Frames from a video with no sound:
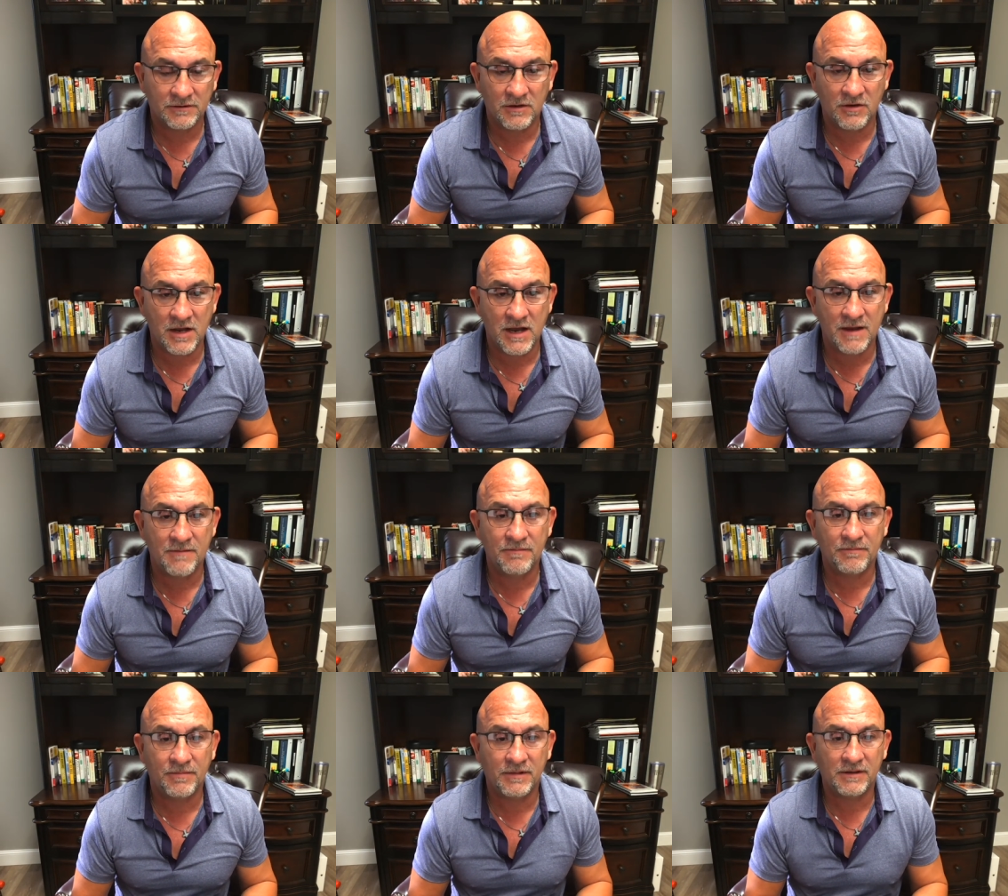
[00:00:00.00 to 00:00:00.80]
Okay?
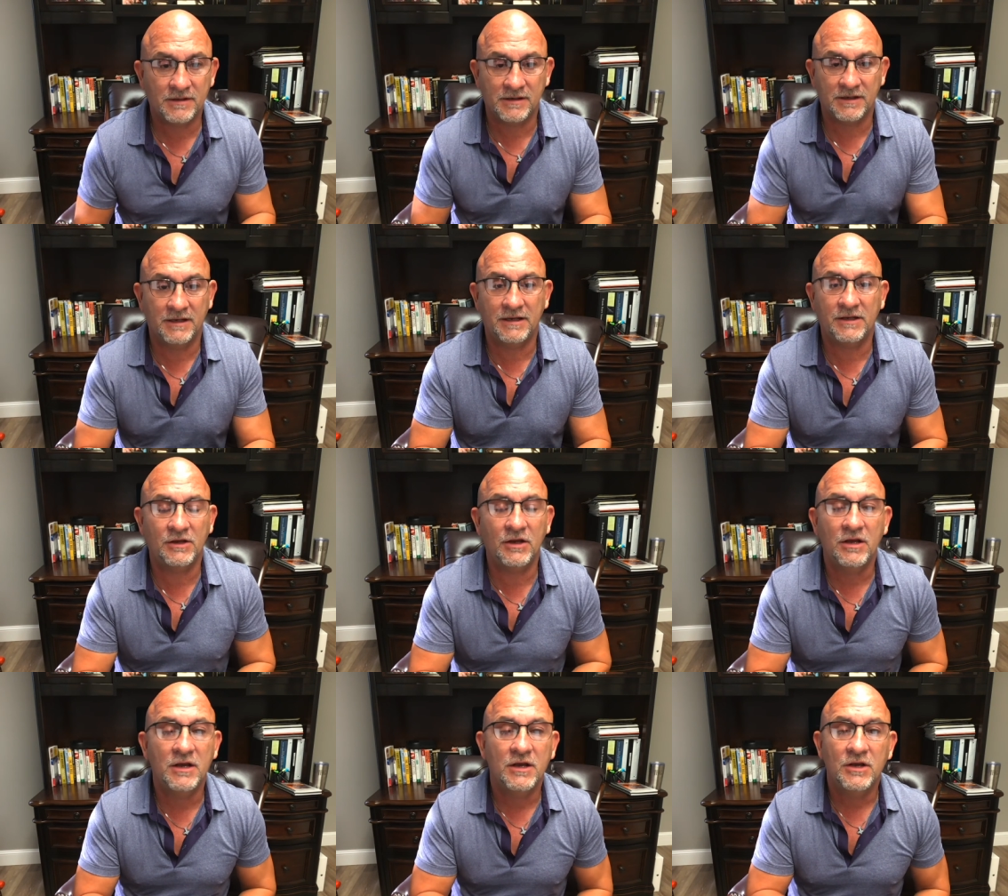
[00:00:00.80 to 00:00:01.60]

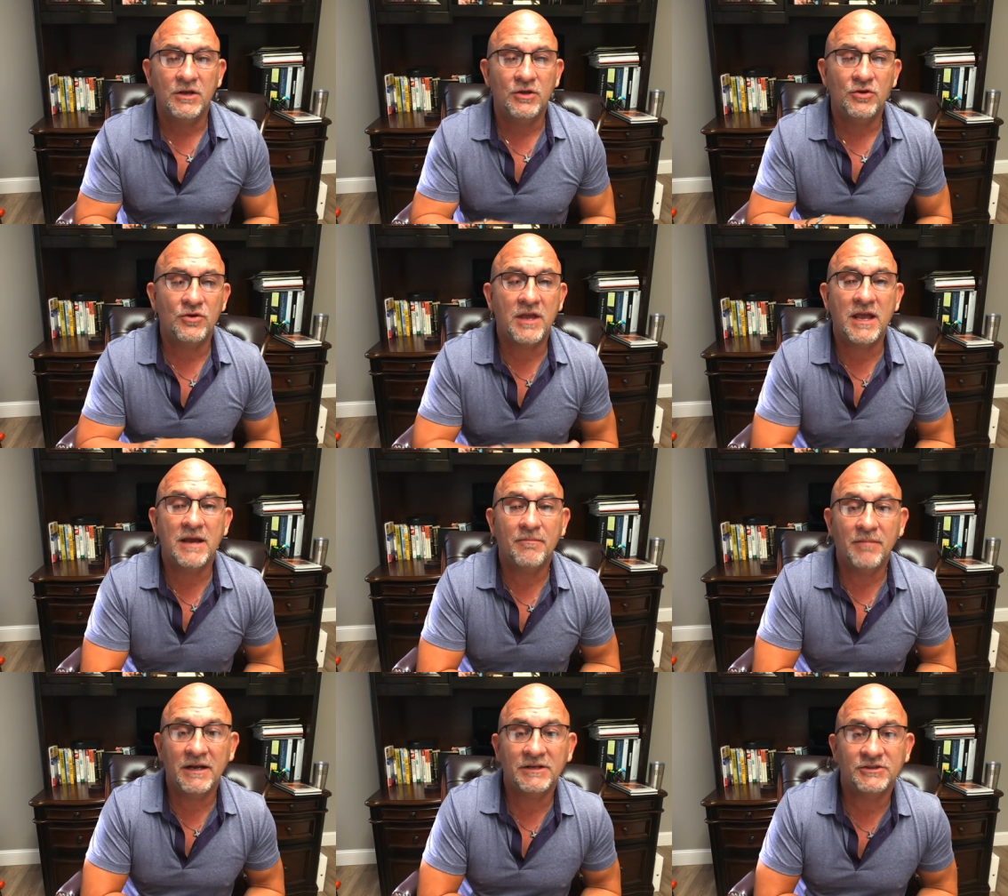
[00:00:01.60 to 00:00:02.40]
Like, you
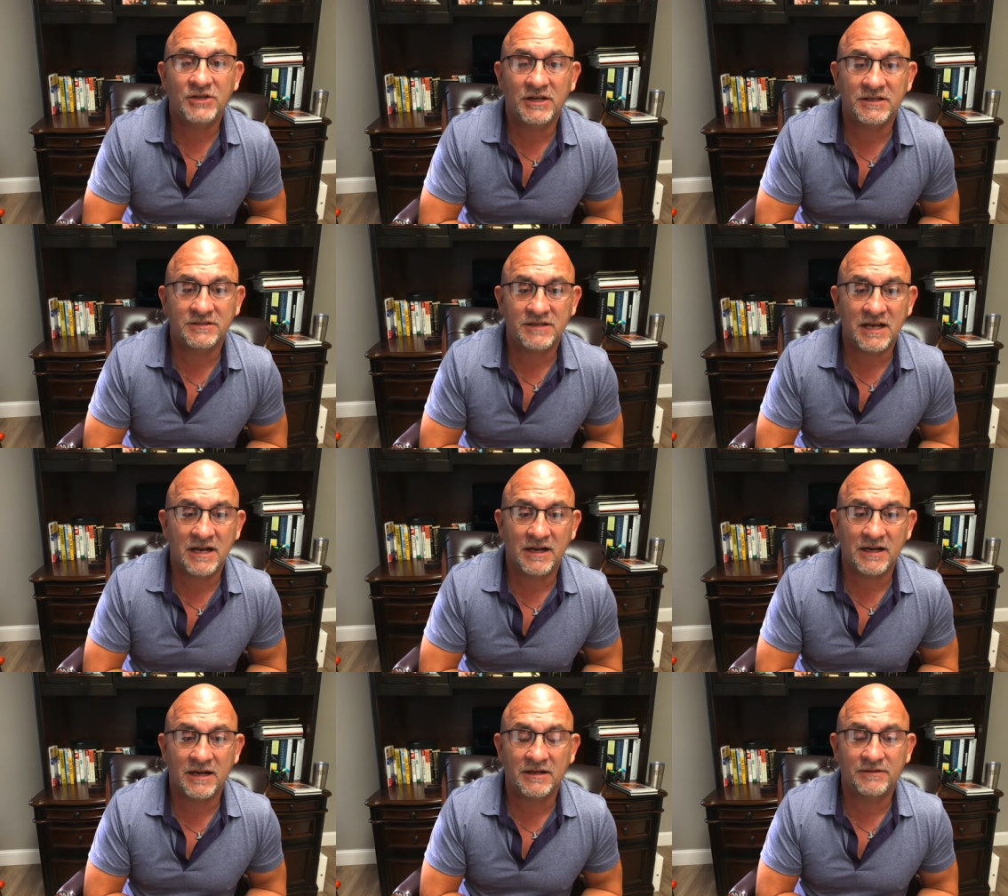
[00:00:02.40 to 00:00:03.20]
can't make chicken
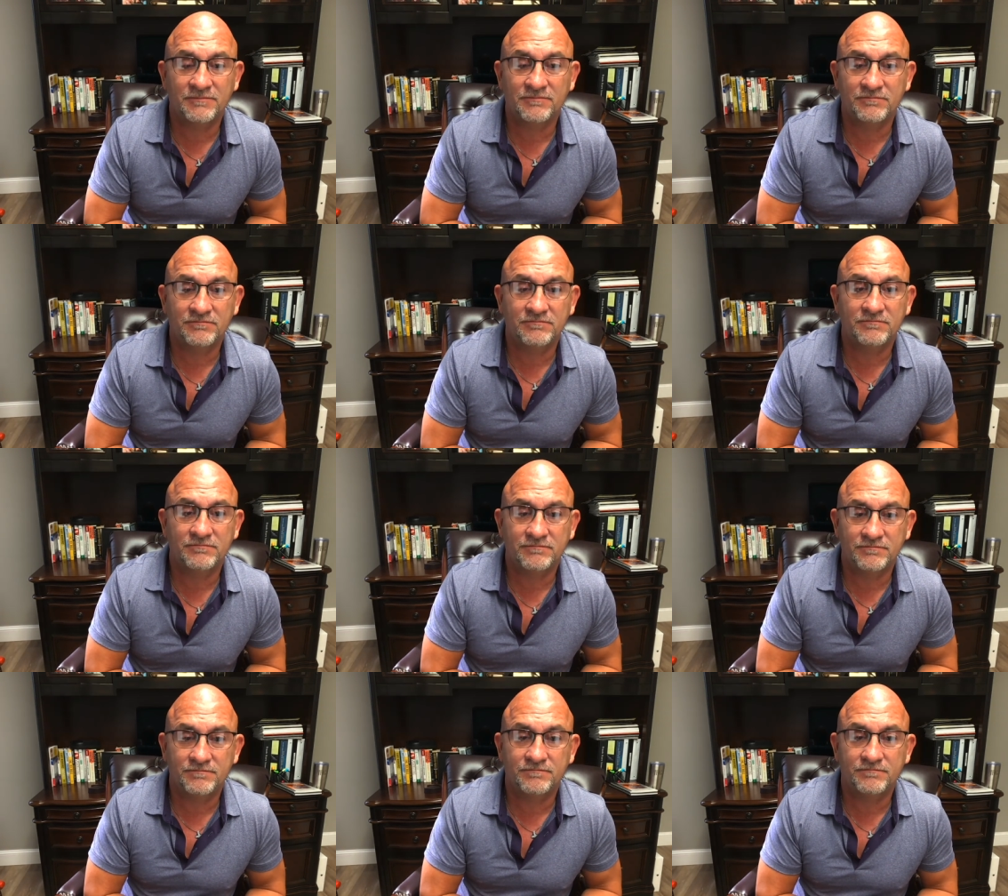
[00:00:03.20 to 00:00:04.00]
salad out of
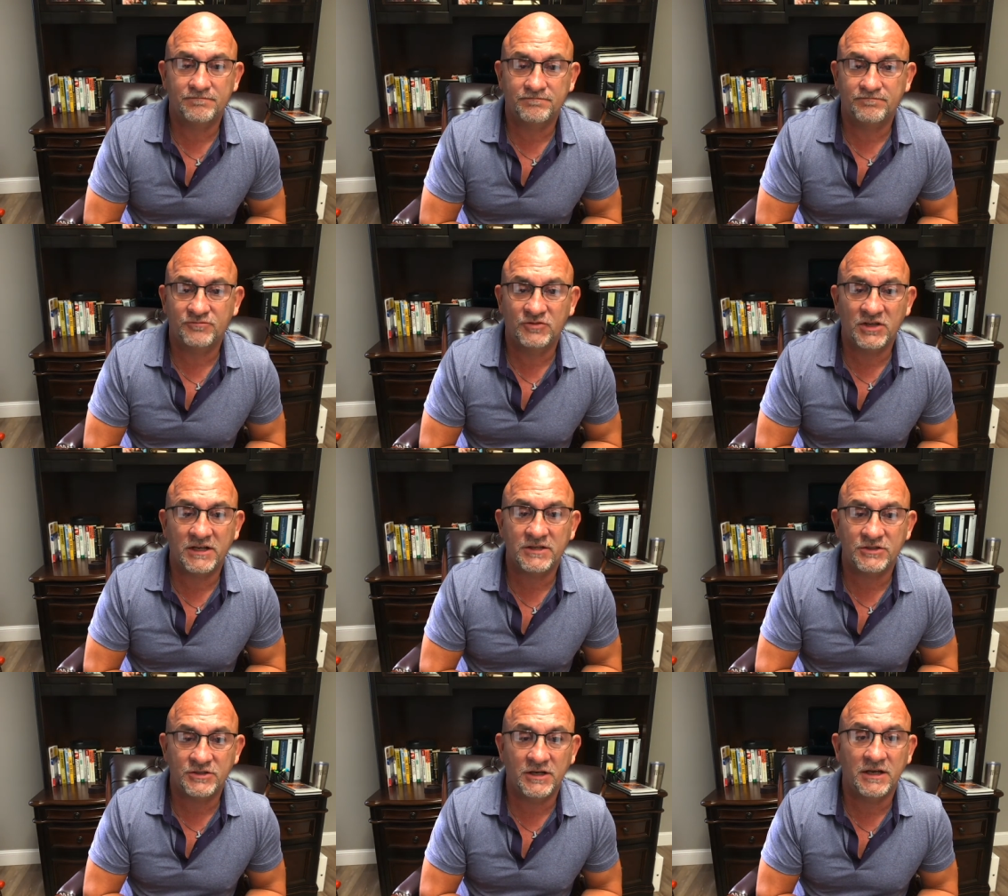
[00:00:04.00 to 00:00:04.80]

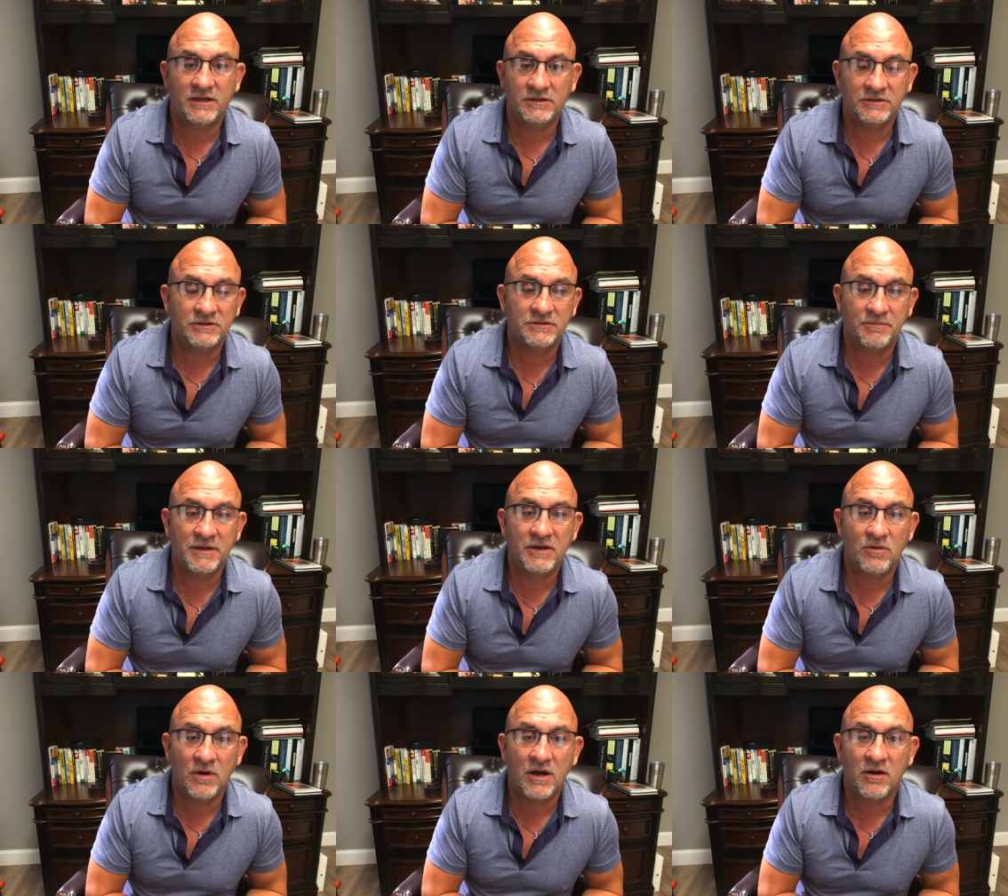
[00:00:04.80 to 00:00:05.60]
chicken shit, just to
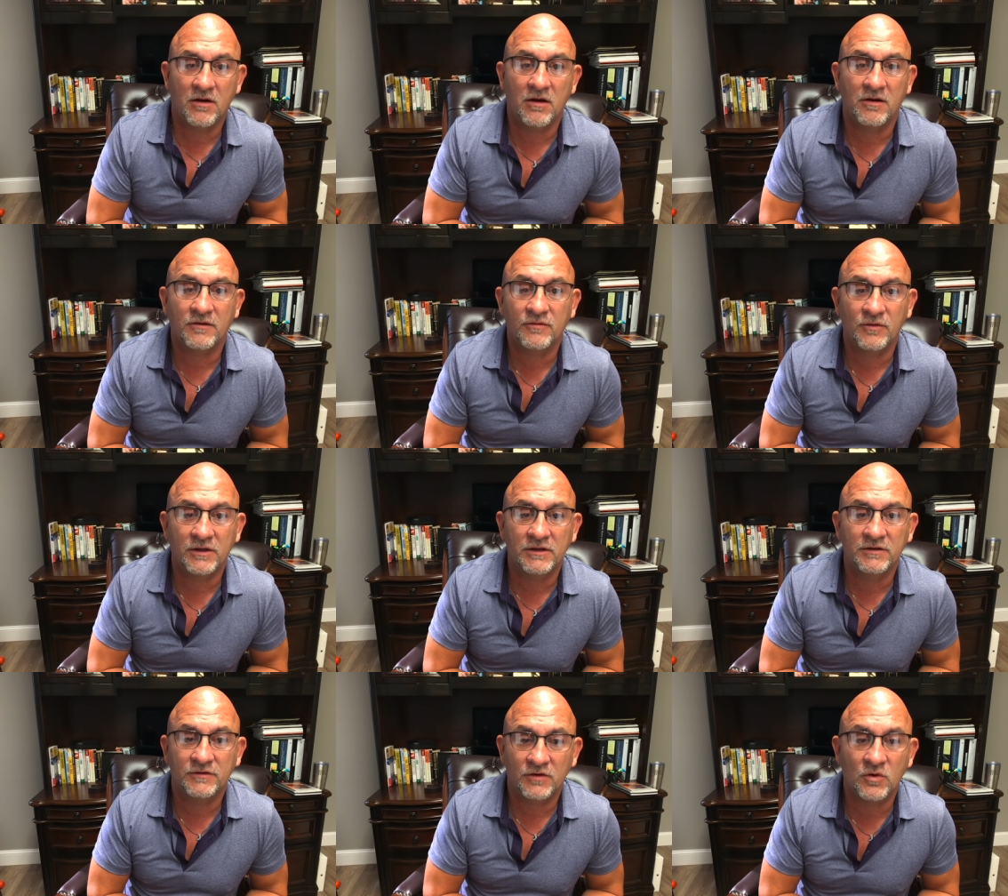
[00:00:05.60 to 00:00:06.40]
be quite honest
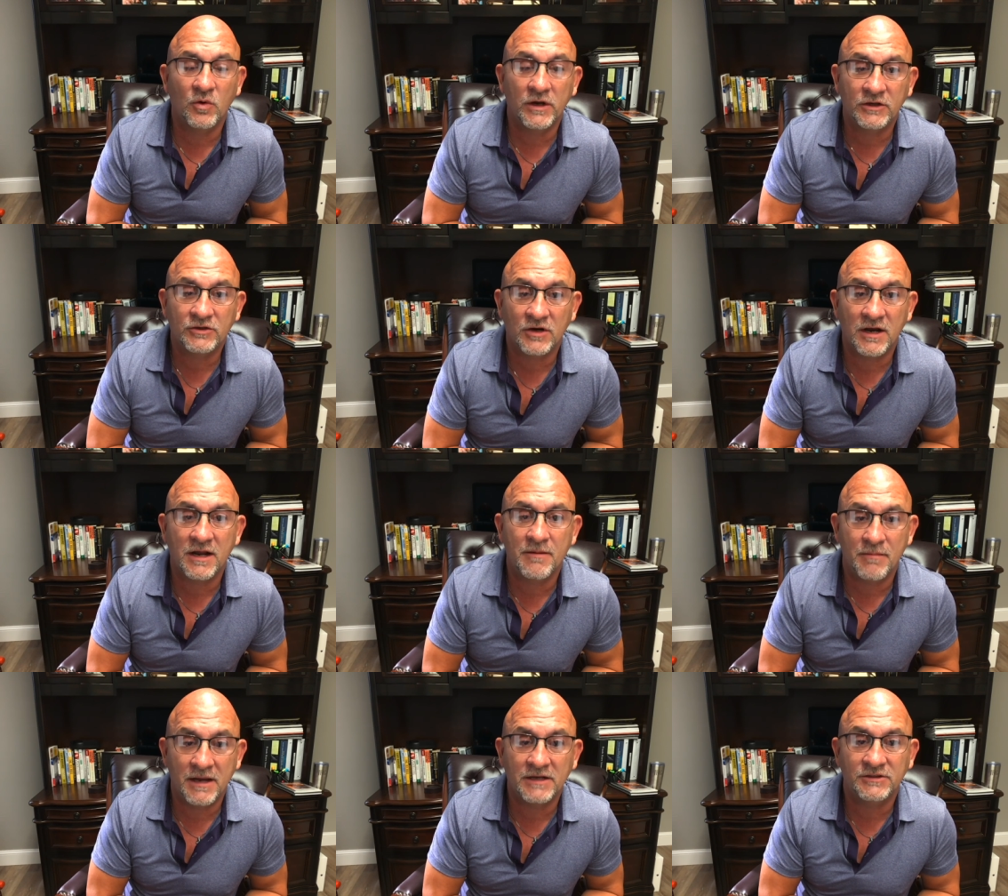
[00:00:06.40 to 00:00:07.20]
with you. So quit trying
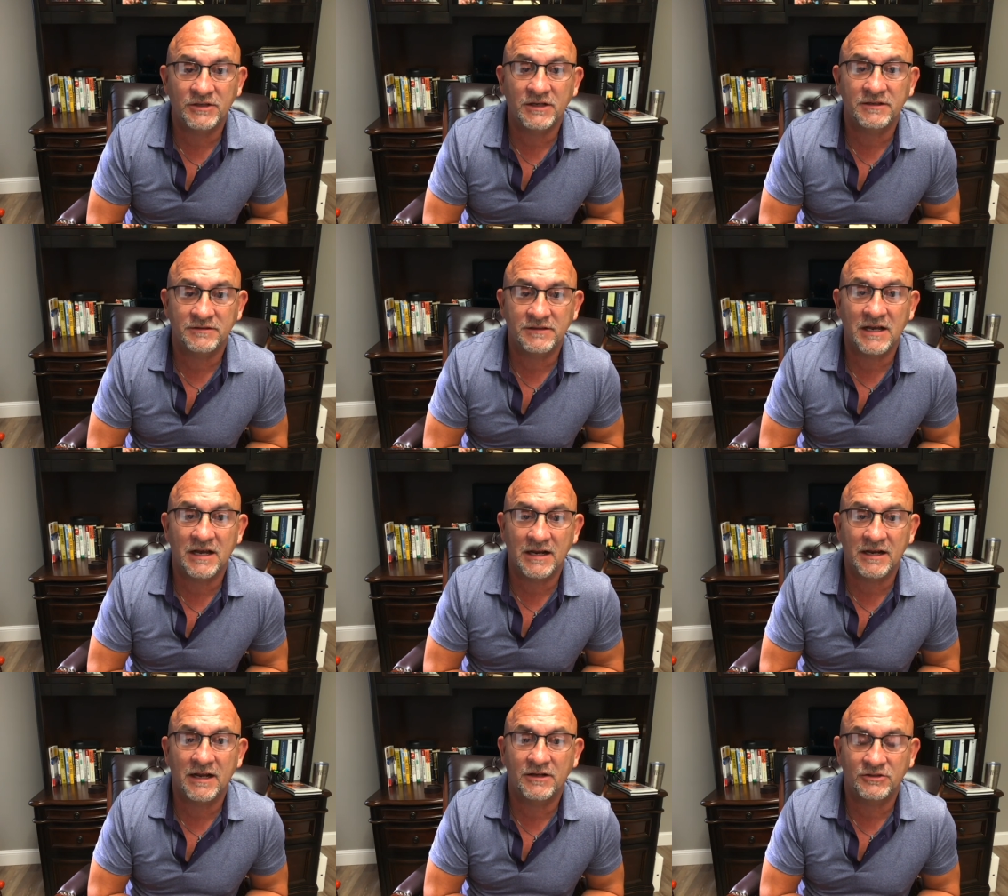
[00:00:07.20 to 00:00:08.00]
to make chicken
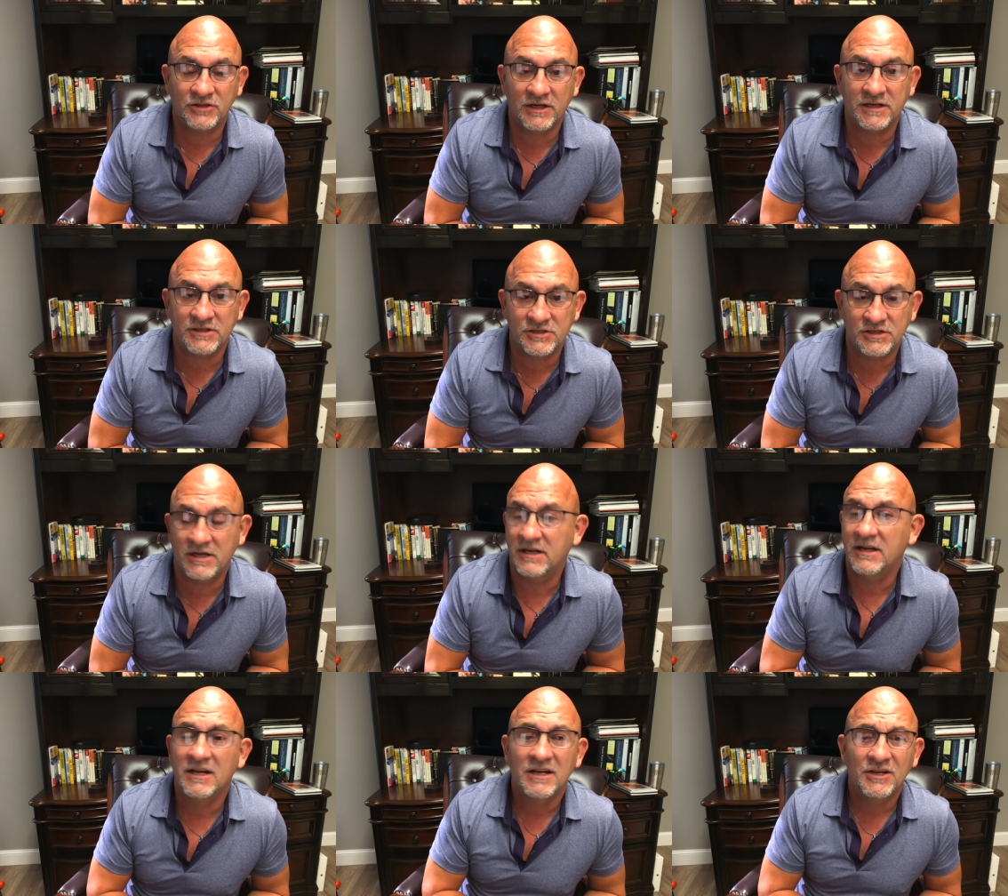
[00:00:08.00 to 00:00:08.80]
salad out of chicken shit.